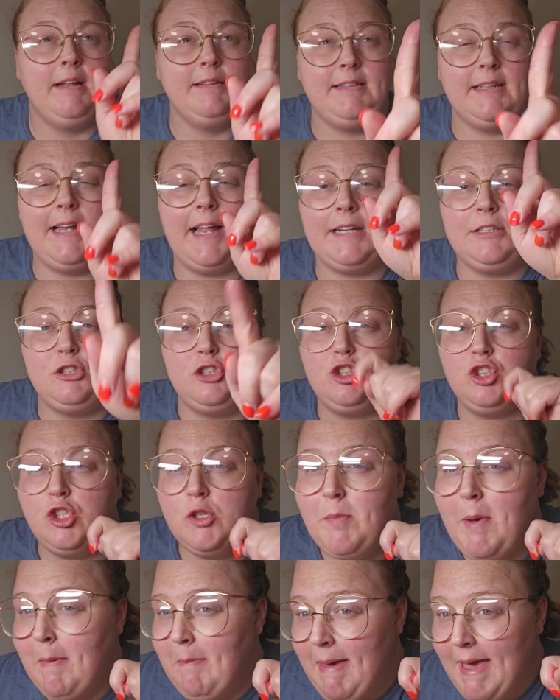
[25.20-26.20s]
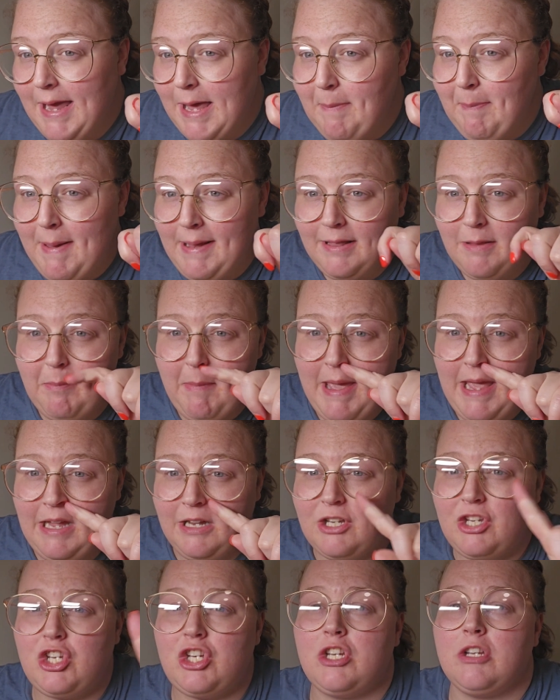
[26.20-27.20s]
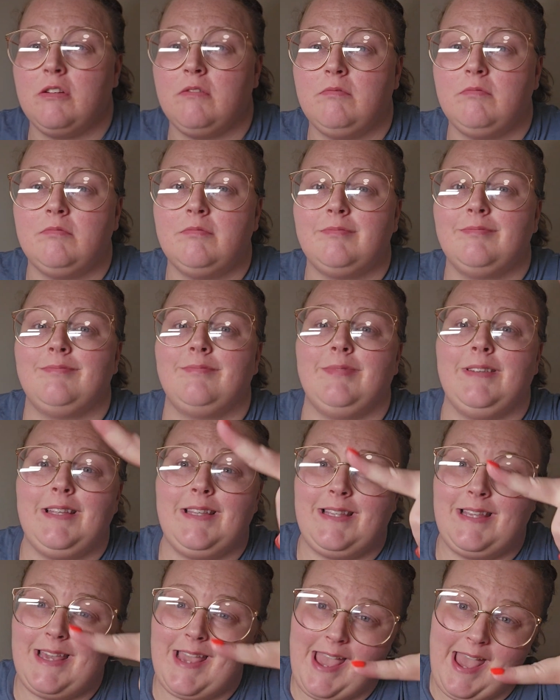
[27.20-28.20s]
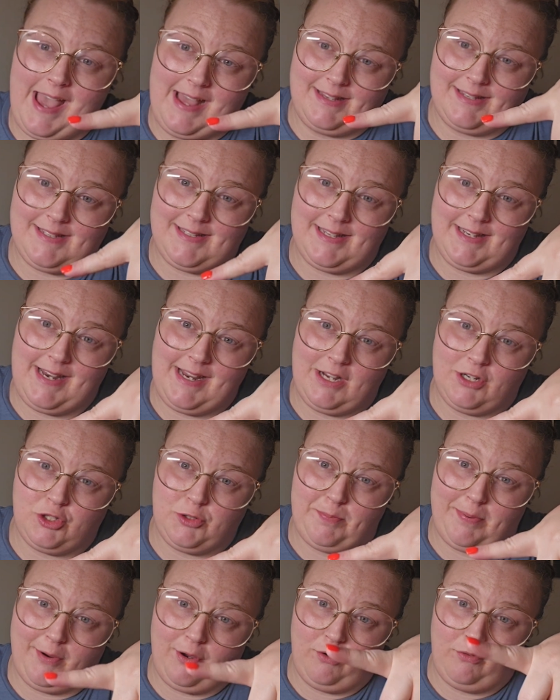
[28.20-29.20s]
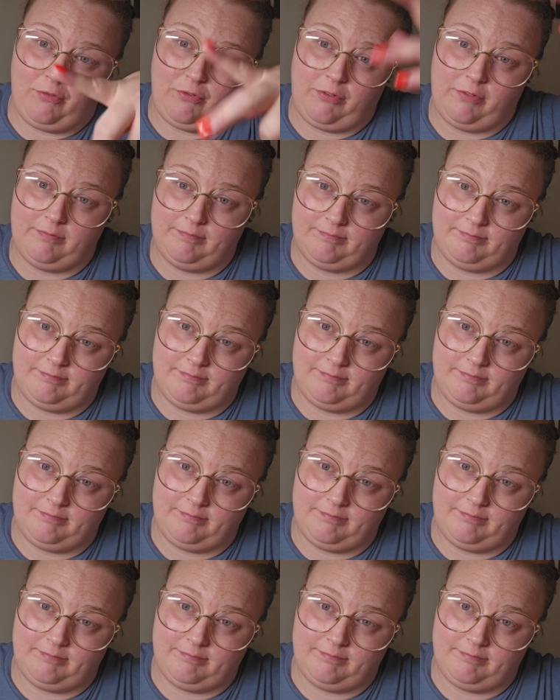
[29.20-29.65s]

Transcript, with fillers: Did I do my makeup at the beach? Yes, and here's proof.